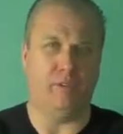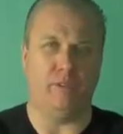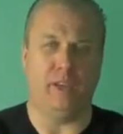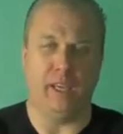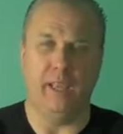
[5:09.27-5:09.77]

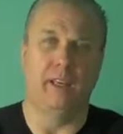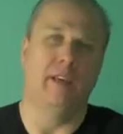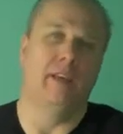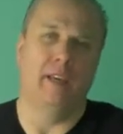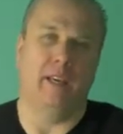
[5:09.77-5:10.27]
fee,
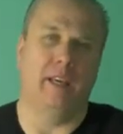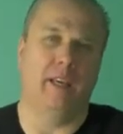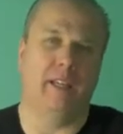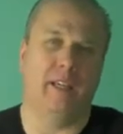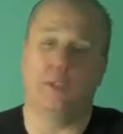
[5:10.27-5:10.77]

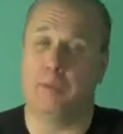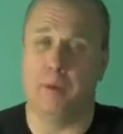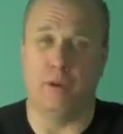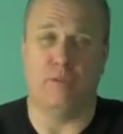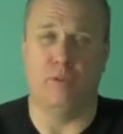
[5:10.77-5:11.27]
and it gets
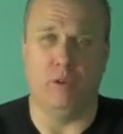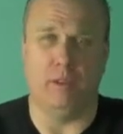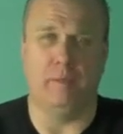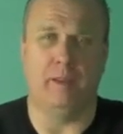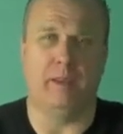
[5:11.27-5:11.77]
promoted for
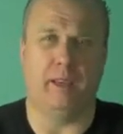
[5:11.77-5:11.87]
them.